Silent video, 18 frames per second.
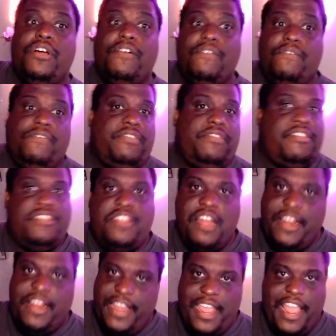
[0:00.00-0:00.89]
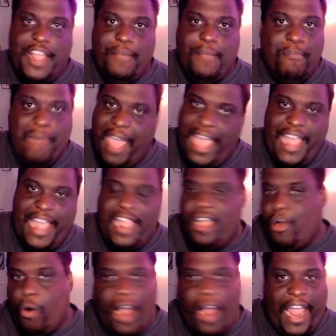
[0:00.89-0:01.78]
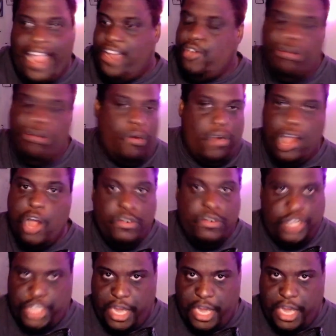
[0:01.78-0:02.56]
studying May and or Osha.